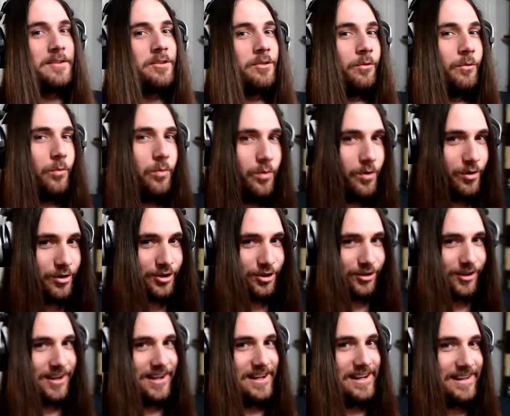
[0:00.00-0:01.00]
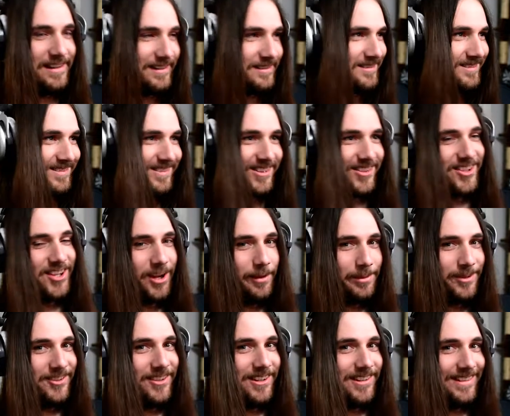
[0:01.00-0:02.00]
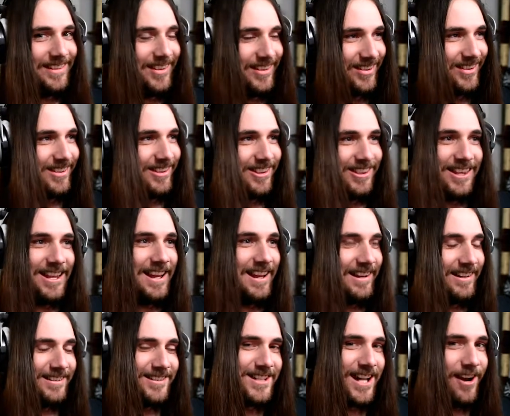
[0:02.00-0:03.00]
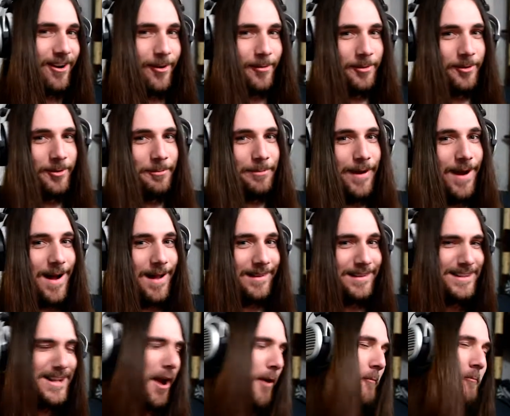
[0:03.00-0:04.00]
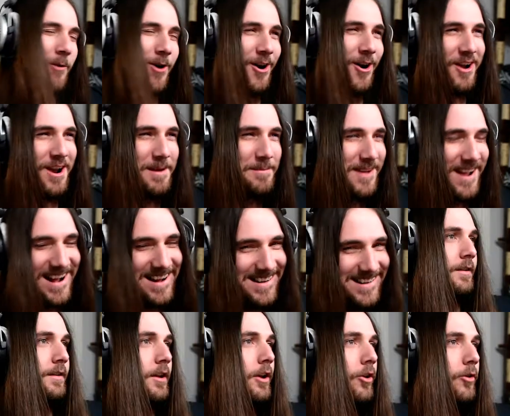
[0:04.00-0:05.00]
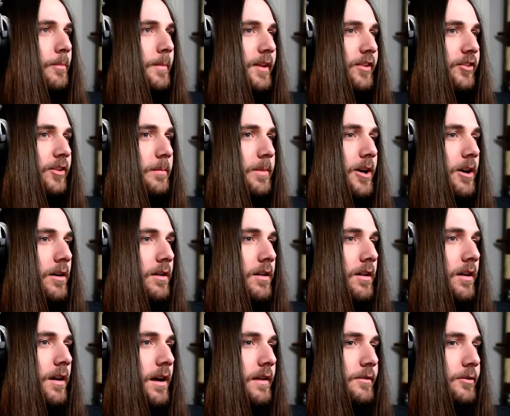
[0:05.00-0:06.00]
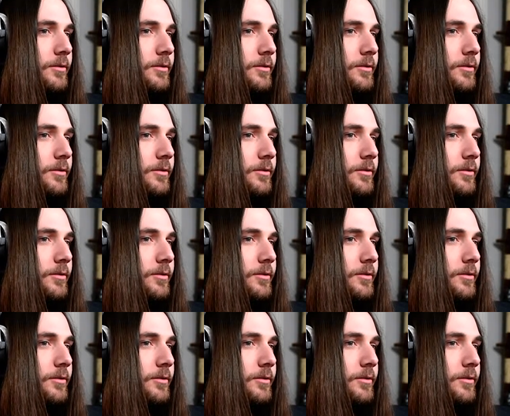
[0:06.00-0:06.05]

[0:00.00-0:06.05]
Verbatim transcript: watery substance thing? Terrible pun. Don't worry about it. No, Mr. Bug, I do